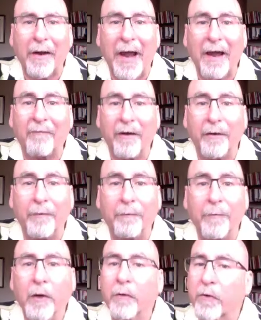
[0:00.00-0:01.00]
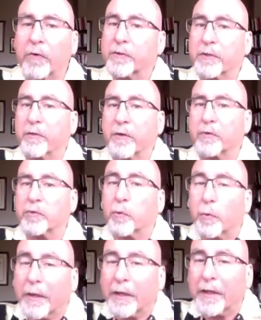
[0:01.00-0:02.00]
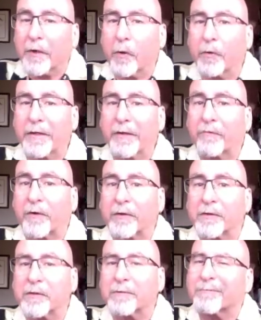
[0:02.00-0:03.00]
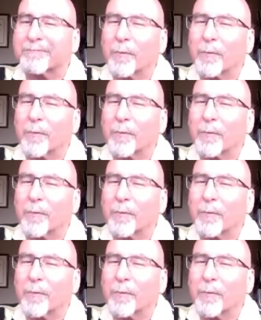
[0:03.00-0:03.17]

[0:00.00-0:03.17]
to have it. There's really no difference.